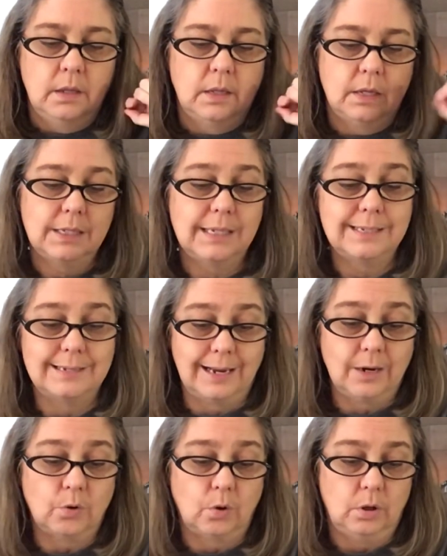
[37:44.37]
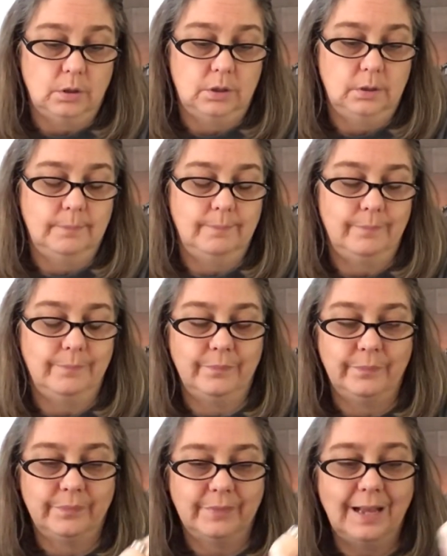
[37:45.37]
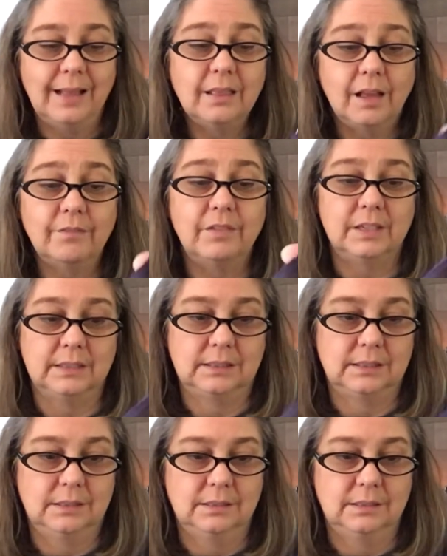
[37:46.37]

This is Nightcrawler. I love this.